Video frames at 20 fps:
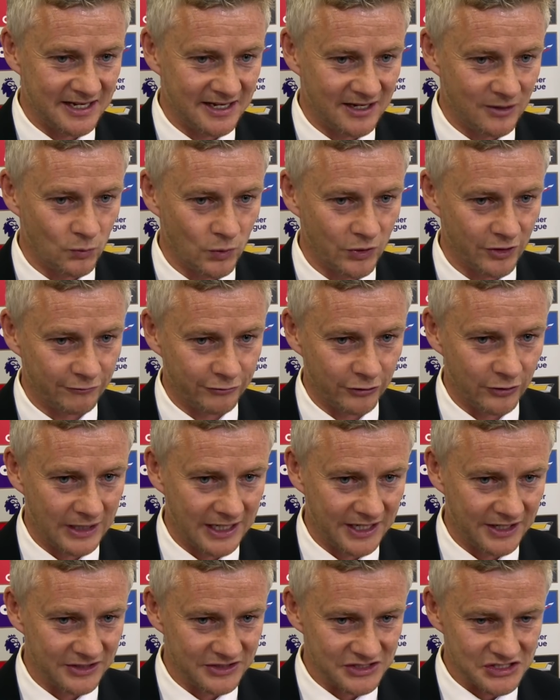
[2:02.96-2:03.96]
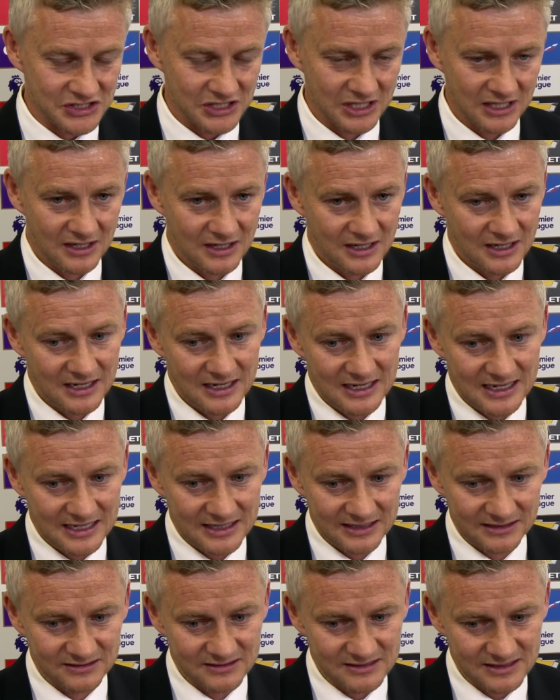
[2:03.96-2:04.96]
in, won a few headers,
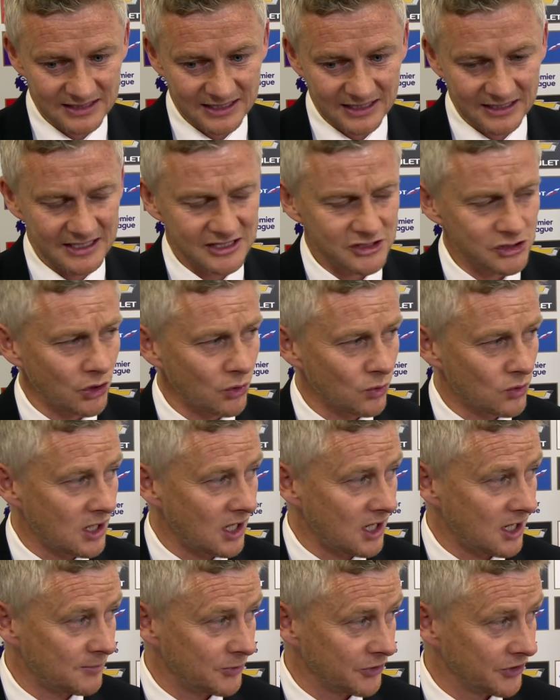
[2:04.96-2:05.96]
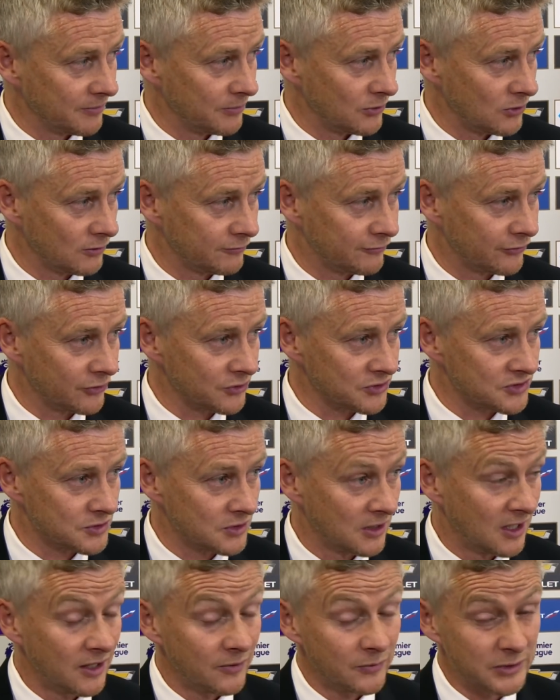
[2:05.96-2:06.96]
and he, he's so calm on the ball for us,
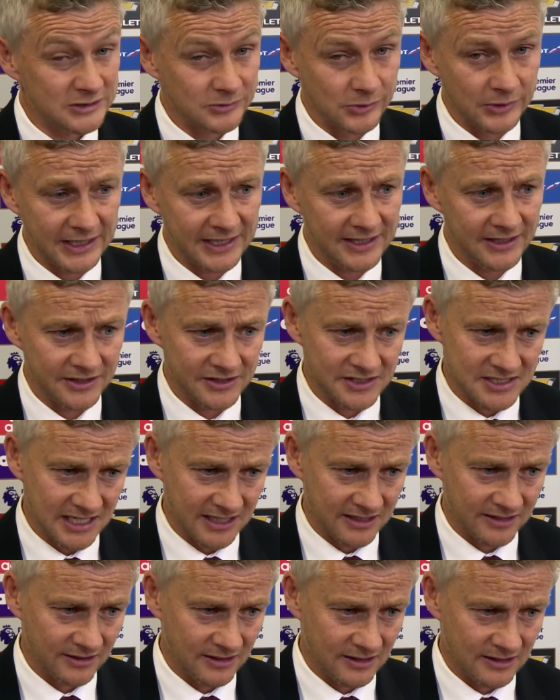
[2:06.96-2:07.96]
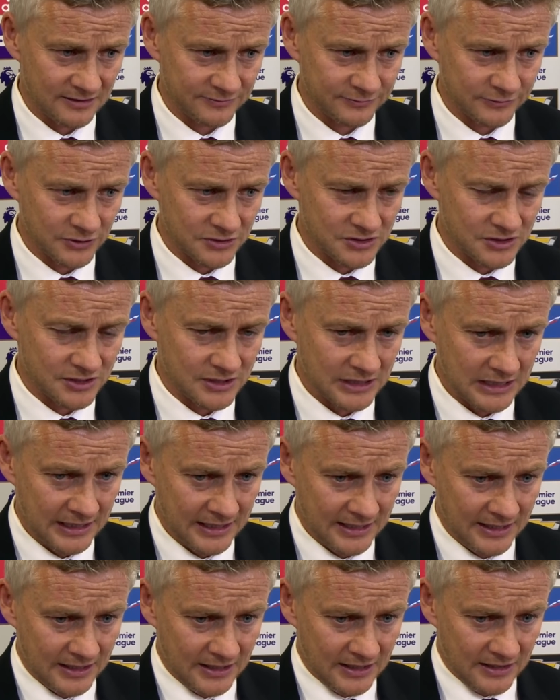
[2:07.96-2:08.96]
which we needed second half because
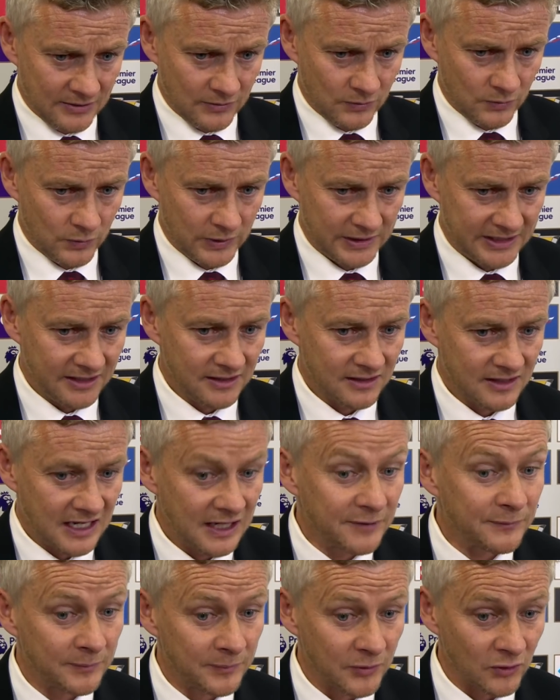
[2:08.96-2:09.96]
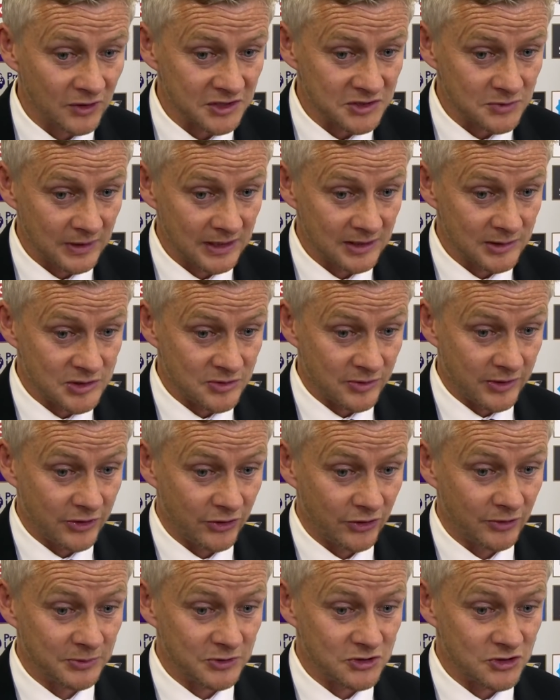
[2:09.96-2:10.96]
we didn't keep the ball as well as we
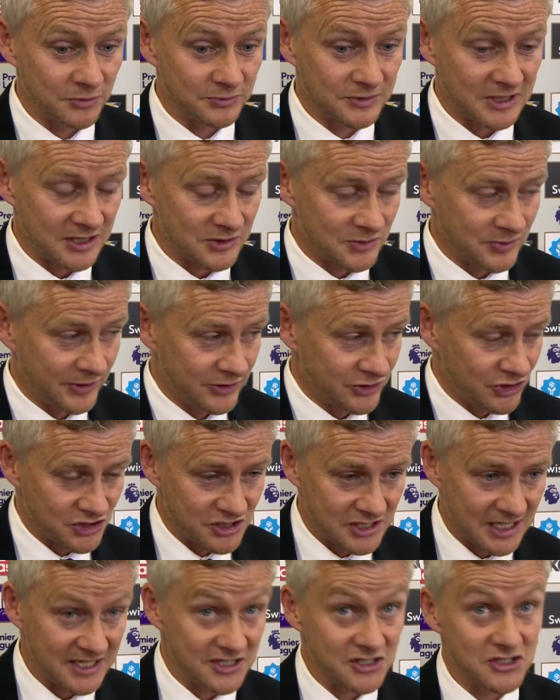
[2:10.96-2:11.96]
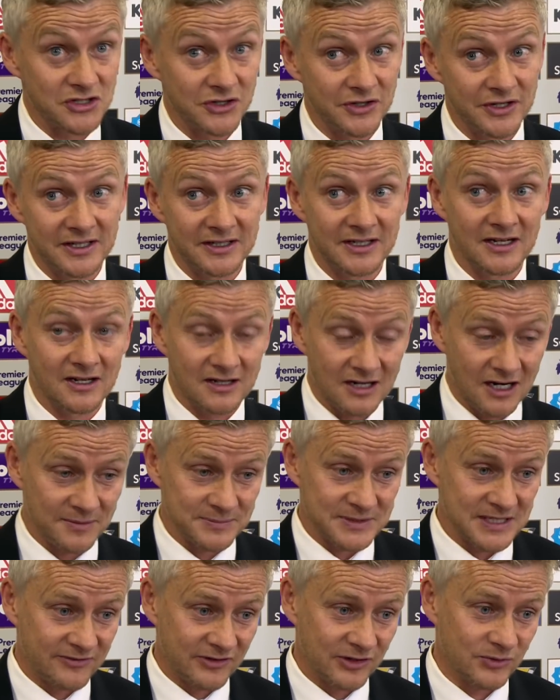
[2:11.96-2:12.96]
could, but sometimes when he just stands on it and
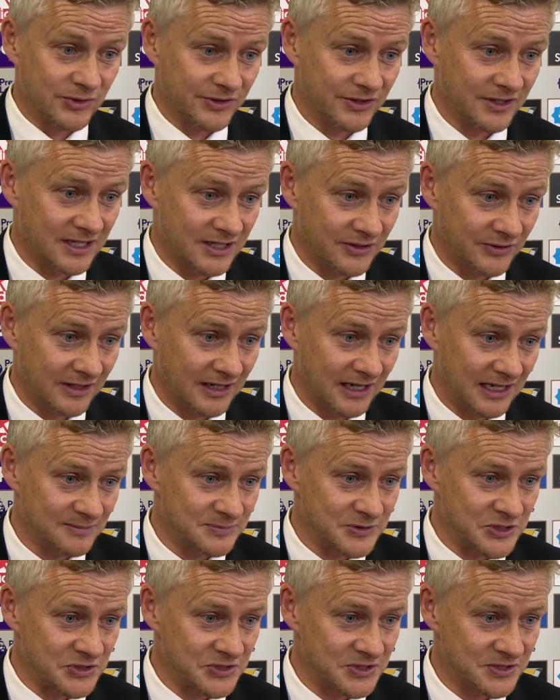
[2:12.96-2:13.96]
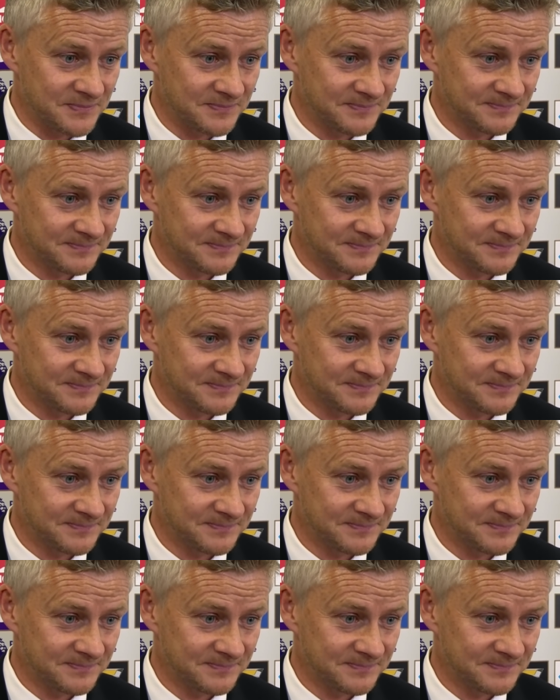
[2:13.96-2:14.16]
calms everyone down, it helps us.